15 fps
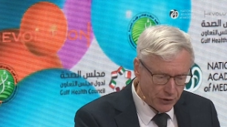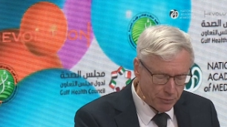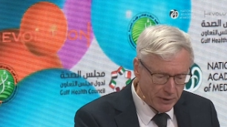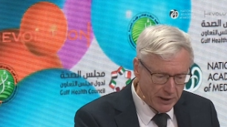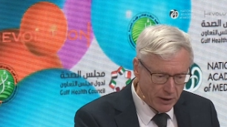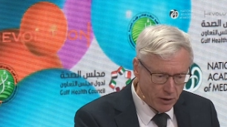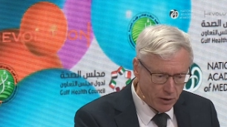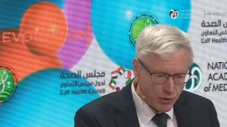
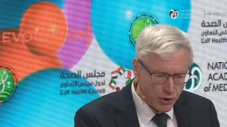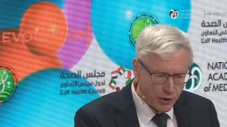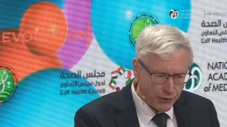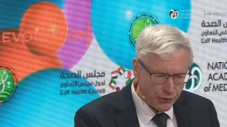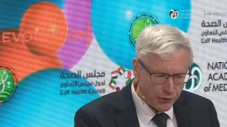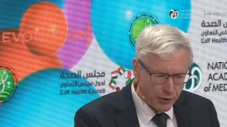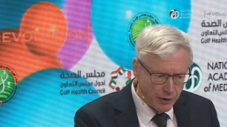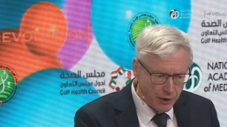
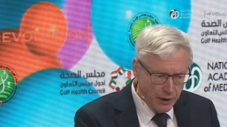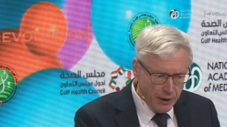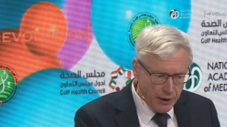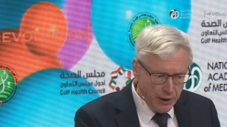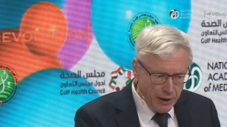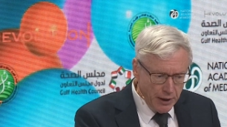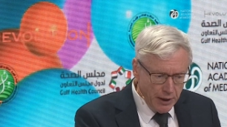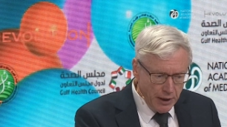biologist.
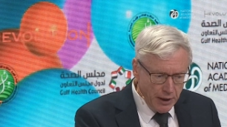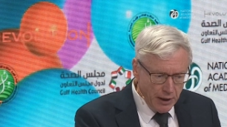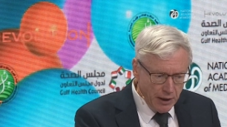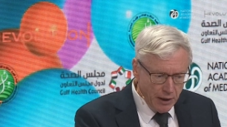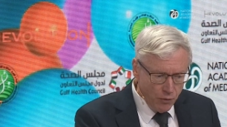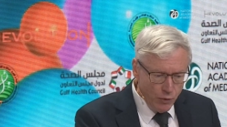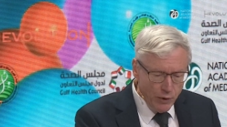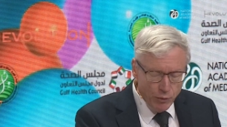
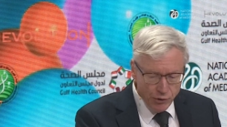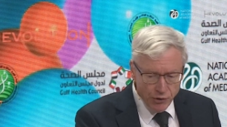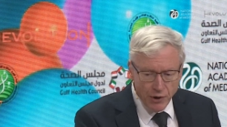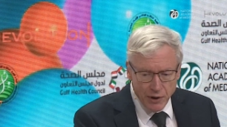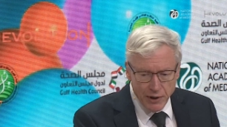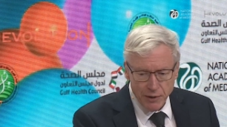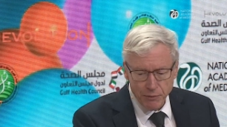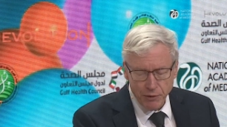We were
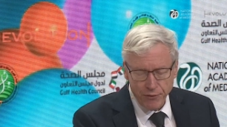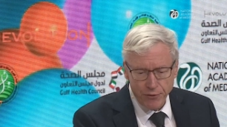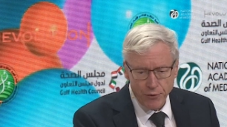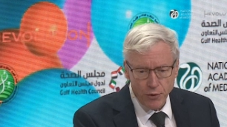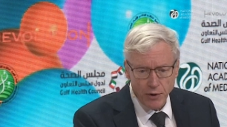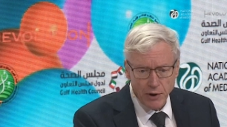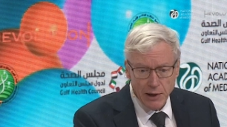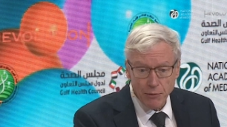talking
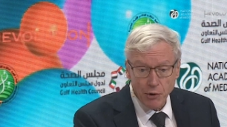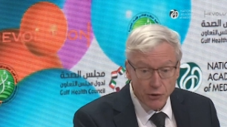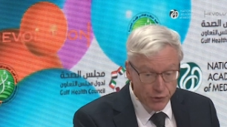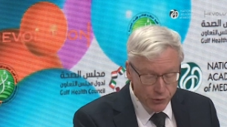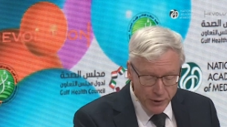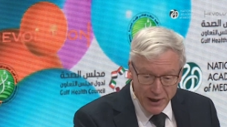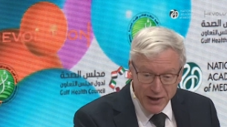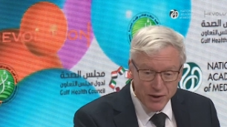before, I'm also
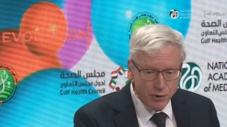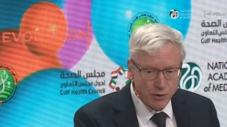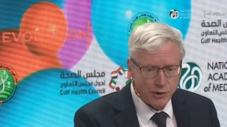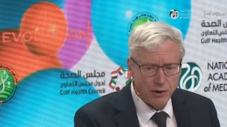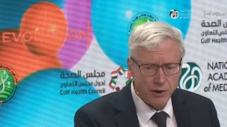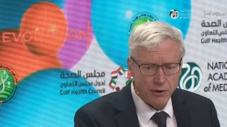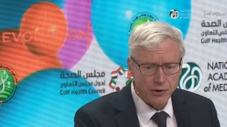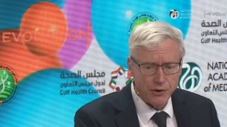an
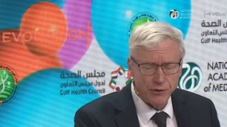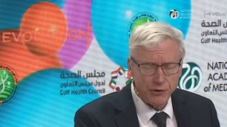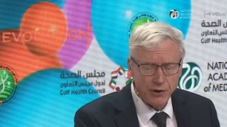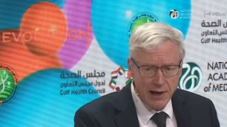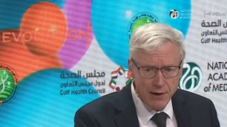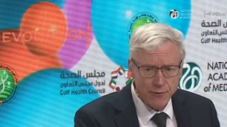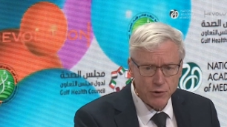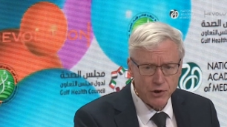endocrinologist. The
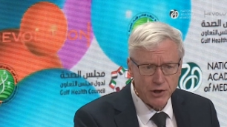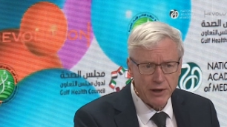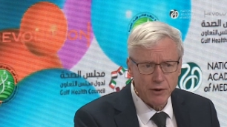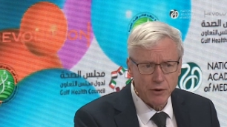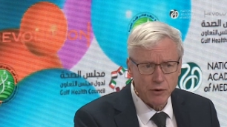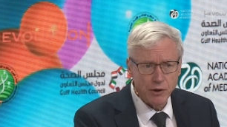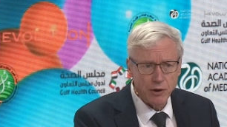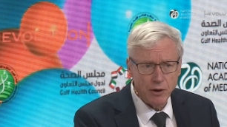average
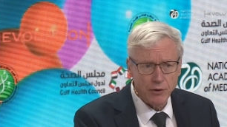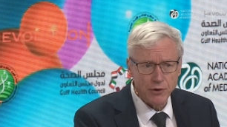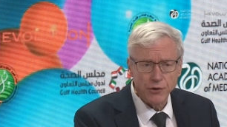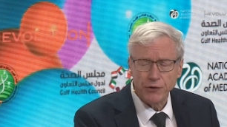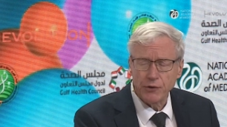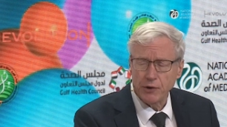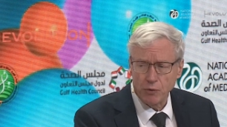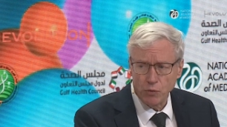endocrinologist
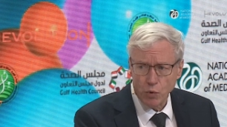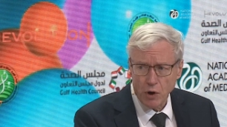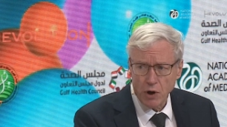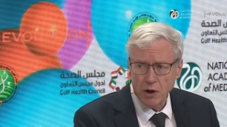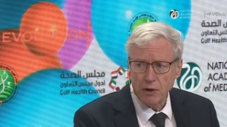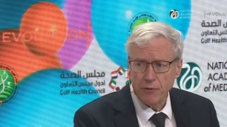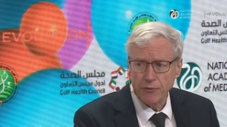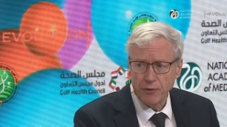can
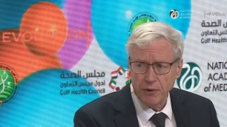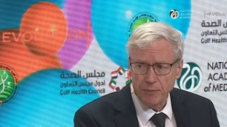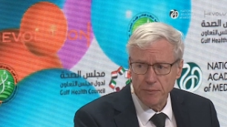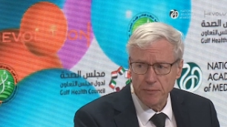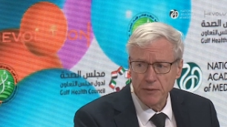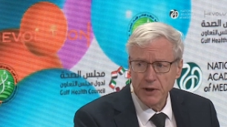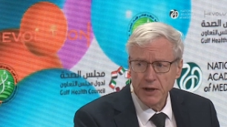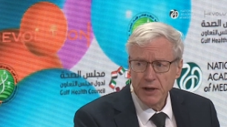walk from
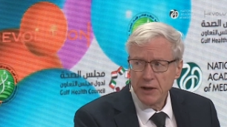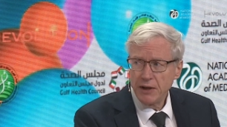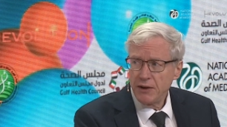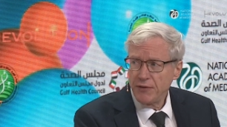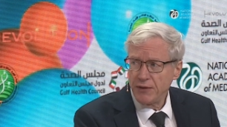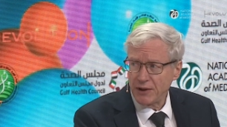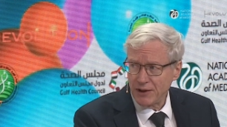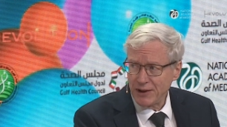
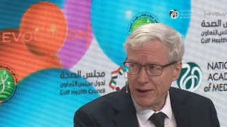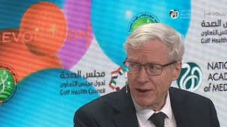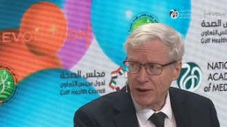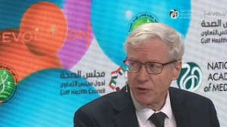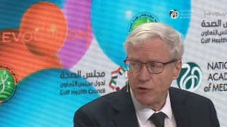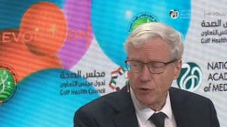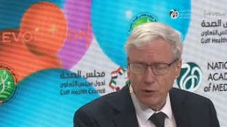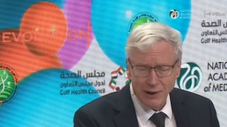the clinic
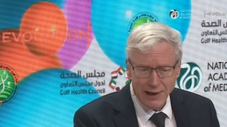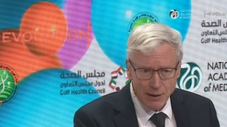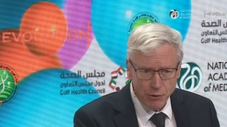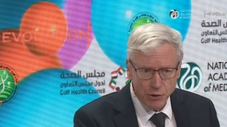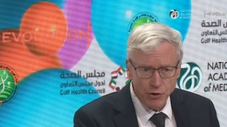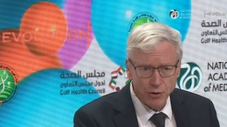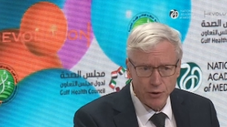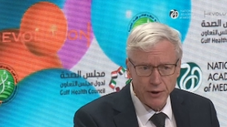to a
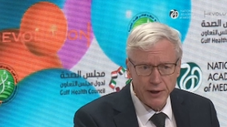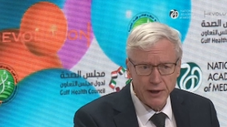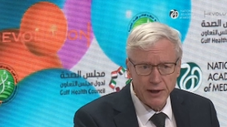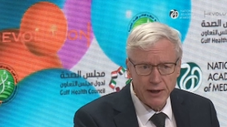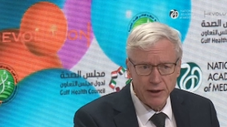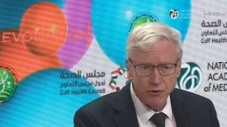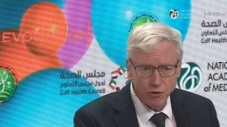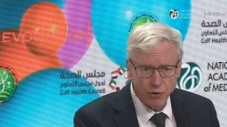laboratory and do a